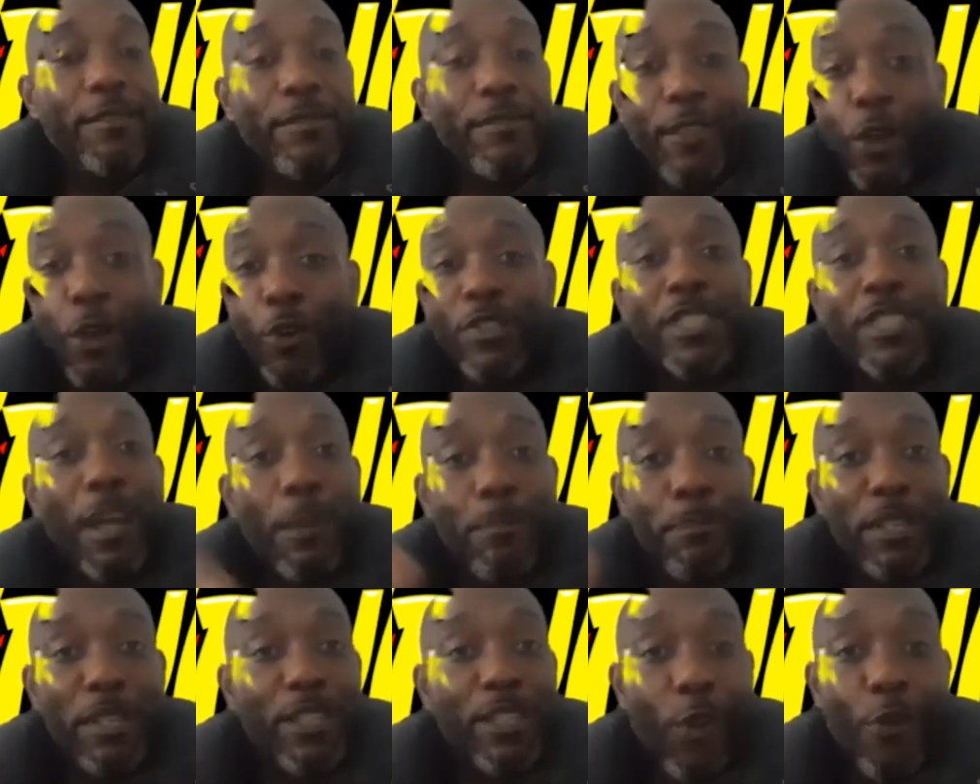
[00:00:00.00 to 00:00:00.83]
Those
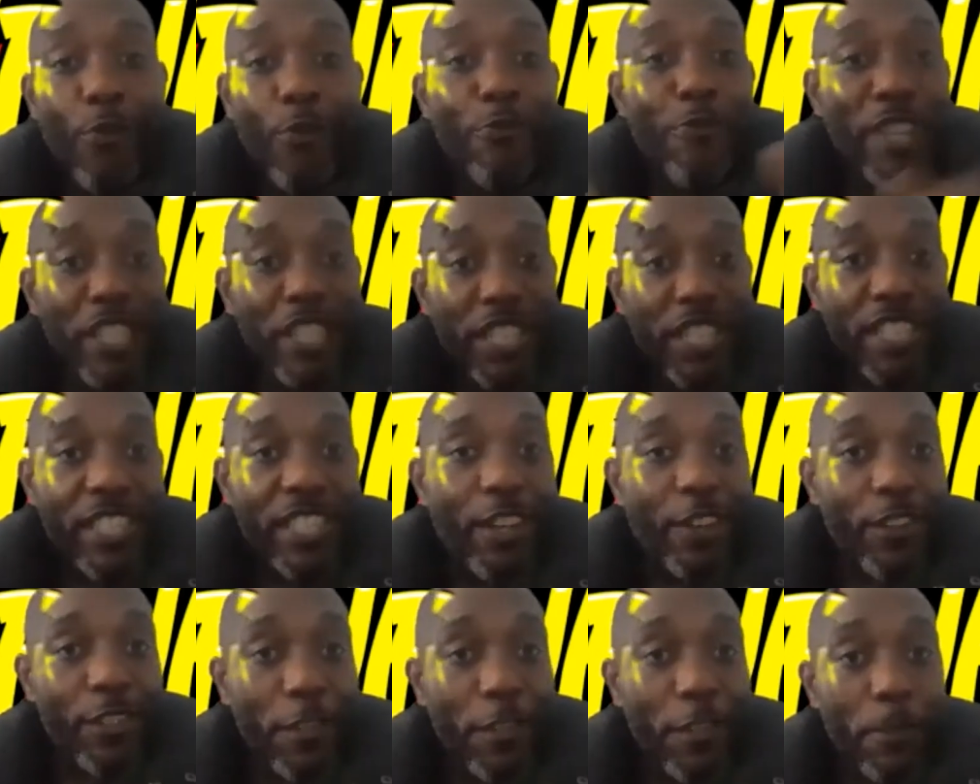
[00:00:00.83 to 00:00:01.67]
numbers don't register
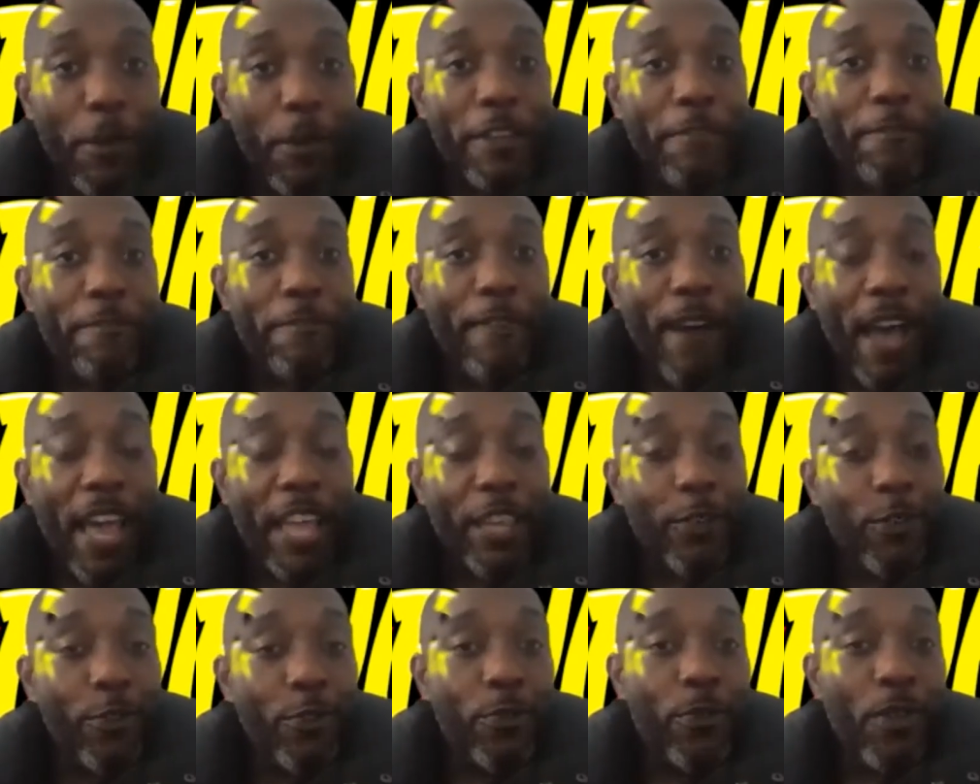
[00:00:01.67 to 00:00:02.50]
on
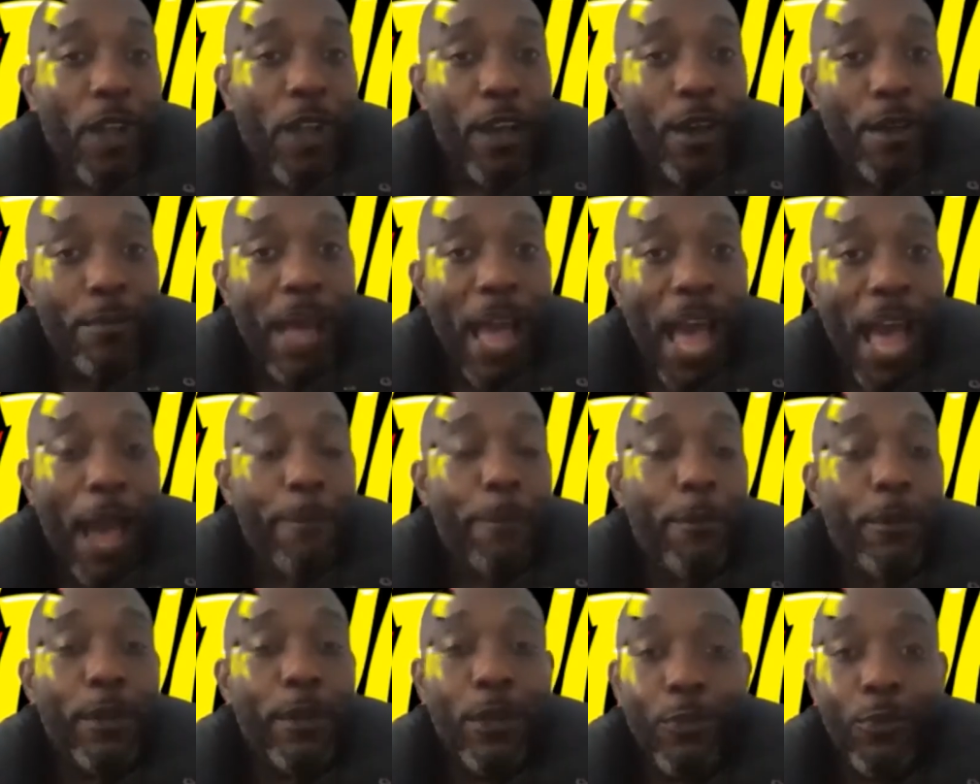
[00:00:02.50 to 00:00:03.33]
Spotify, you um,
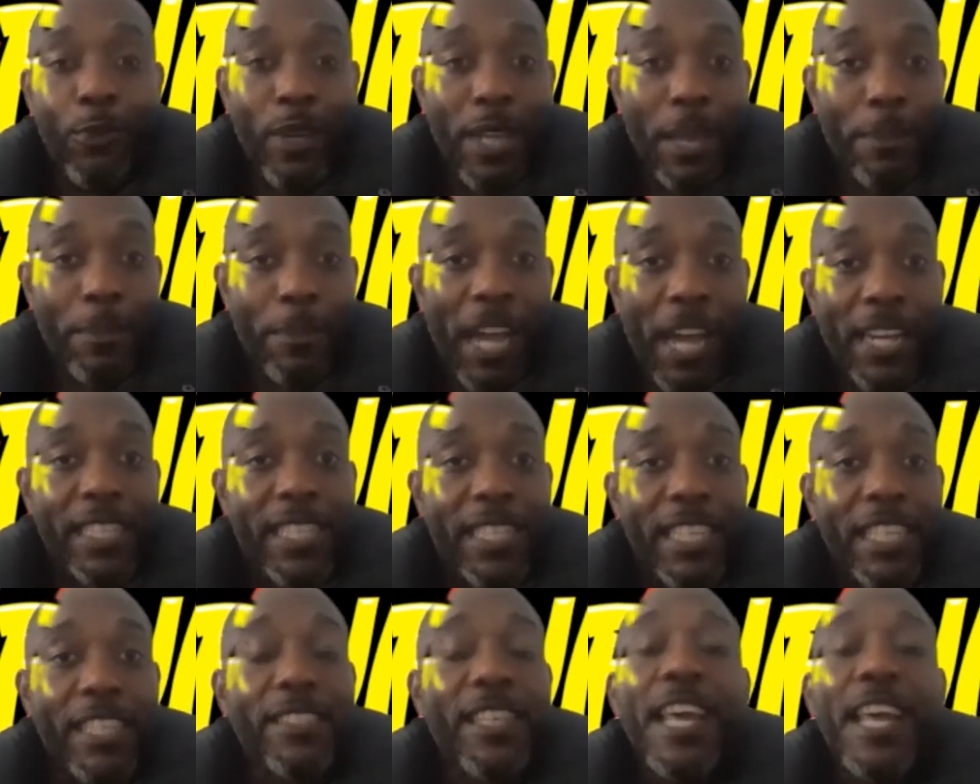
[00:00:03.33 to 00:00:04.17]
Apple and all them kind of
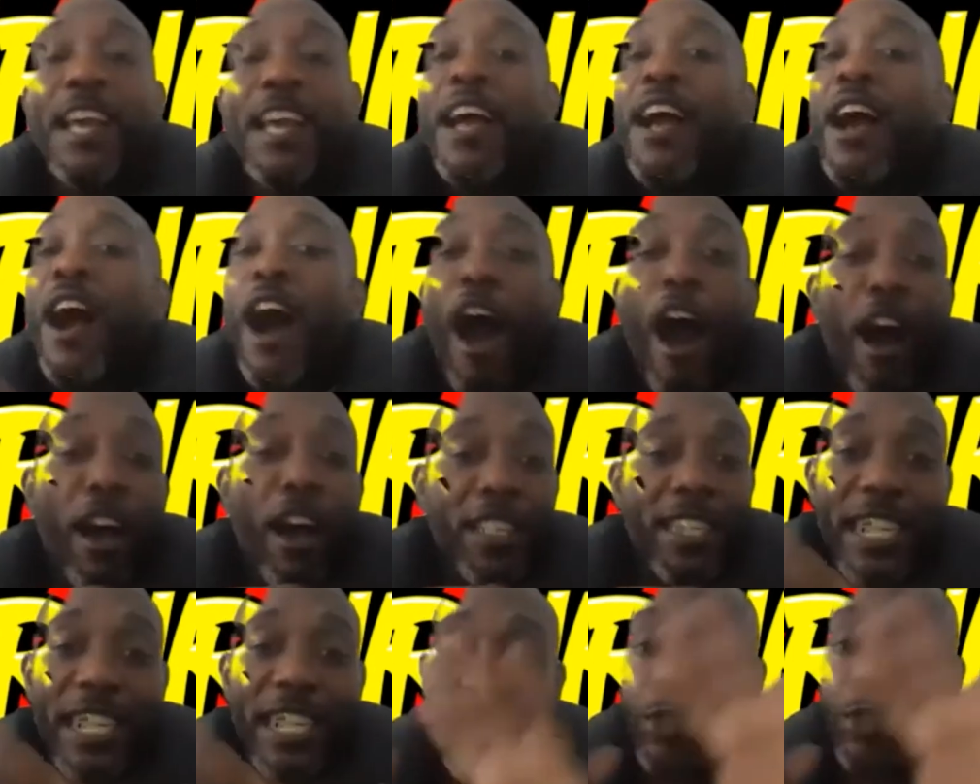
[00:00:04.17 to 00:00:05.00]
things. Our
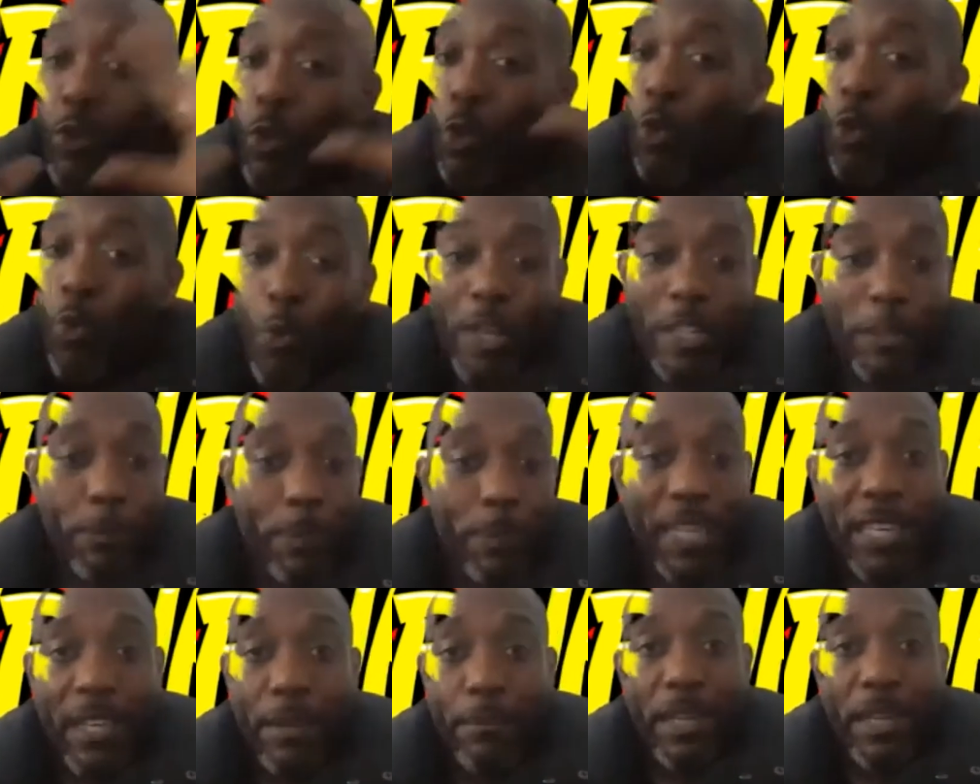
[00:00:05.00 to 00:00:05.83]
thing is always
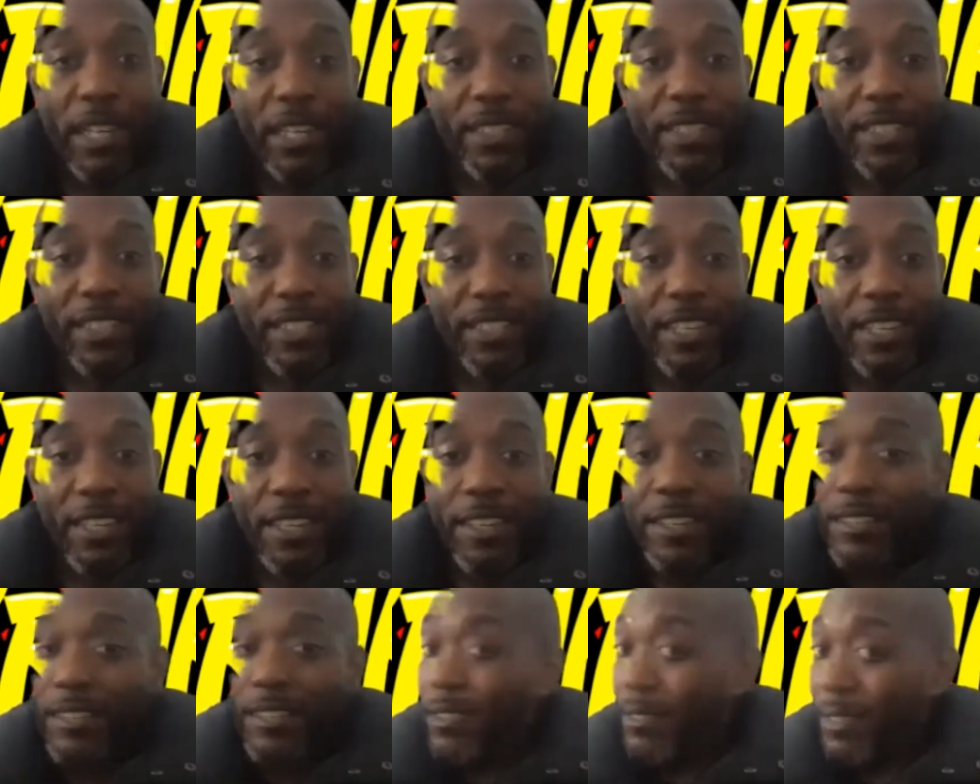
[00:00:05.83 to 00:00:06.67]
being a mix.
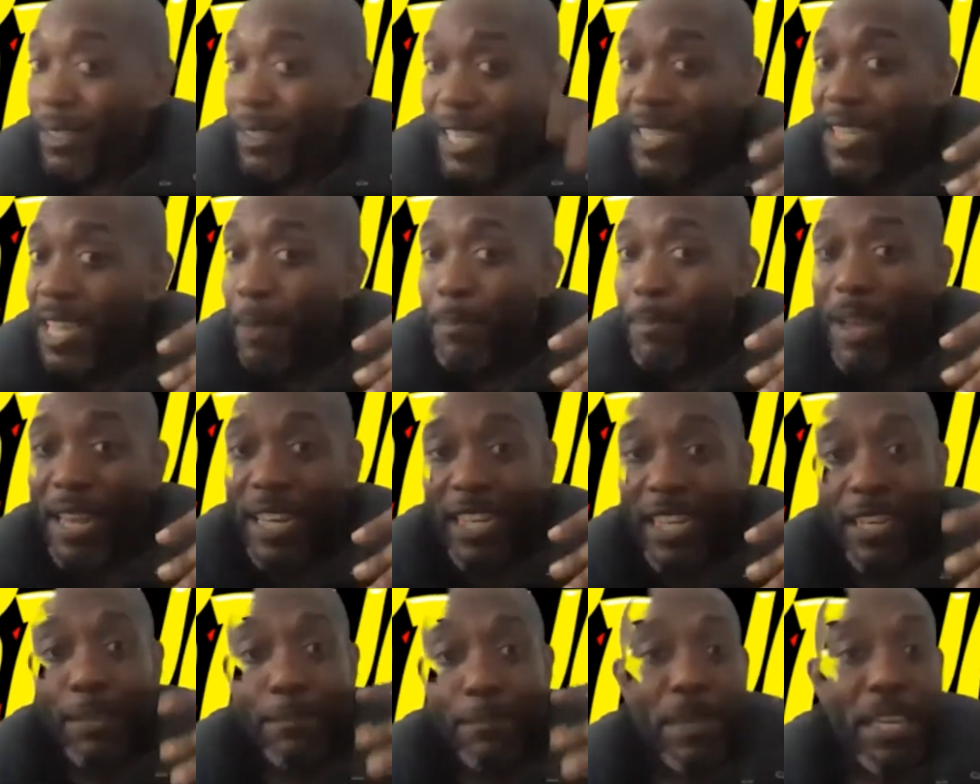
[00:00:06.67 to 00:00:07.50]
This young man
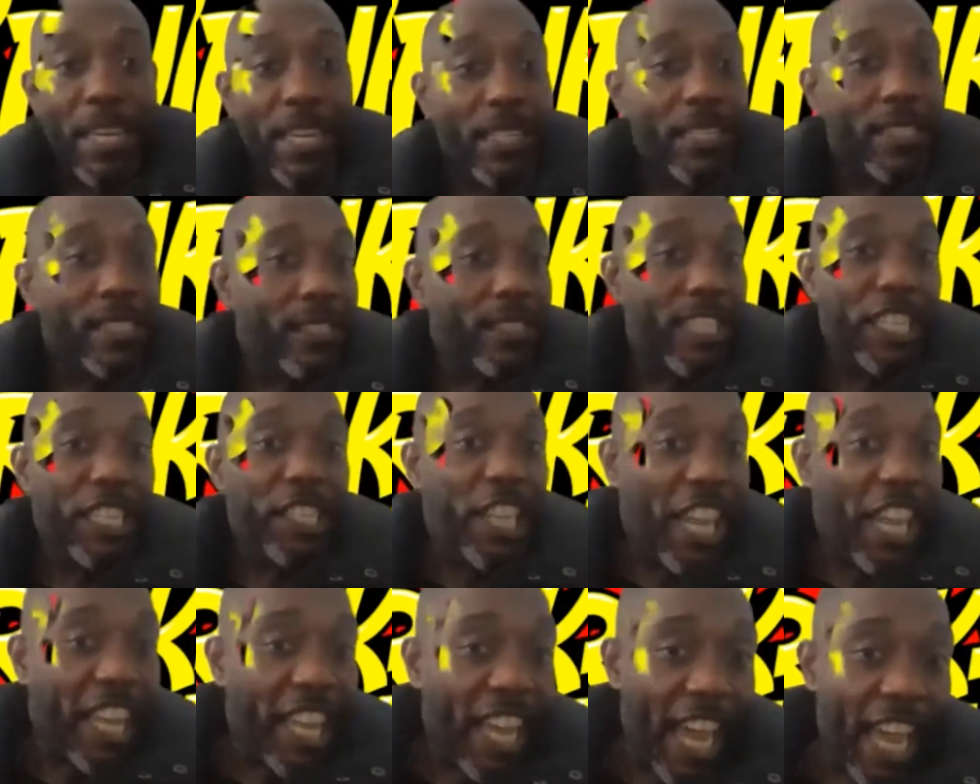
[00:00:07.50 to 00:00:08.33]
in the mix,
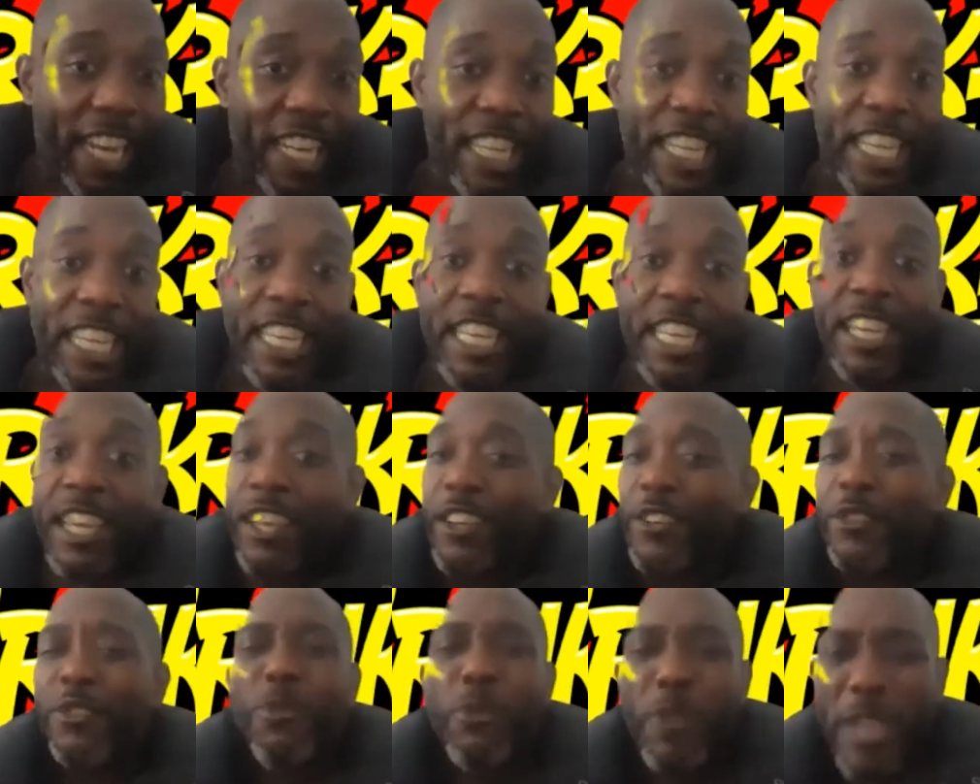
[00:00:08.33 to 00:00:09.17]
DJ Kenny,
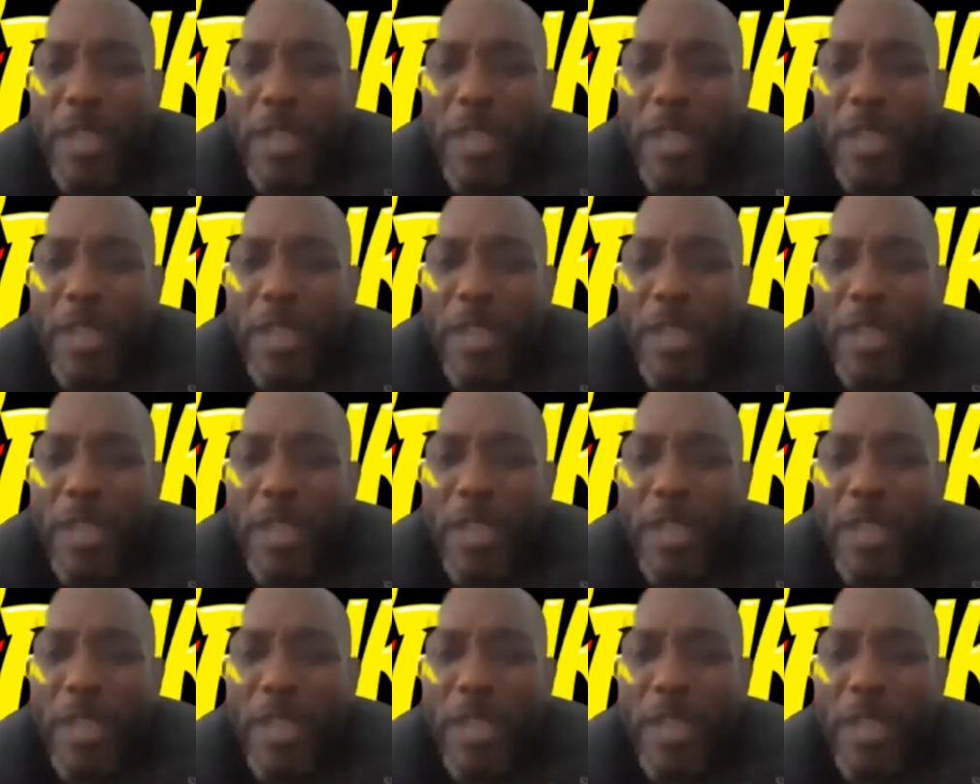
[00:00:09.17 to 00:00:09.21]
you